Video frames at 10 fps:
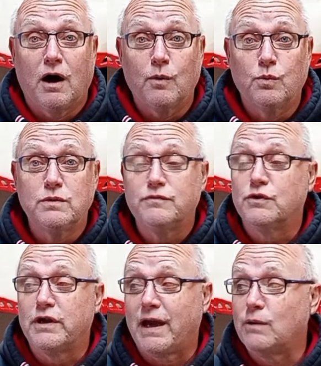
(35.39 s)
I would have
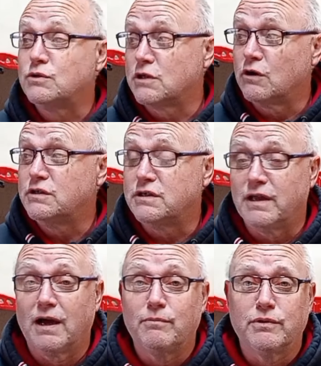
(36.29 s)
done it outside
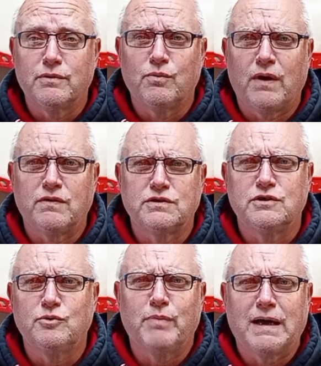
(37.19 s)
today, but the weather's
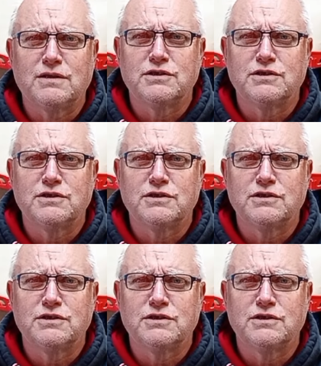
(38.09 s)
too bad,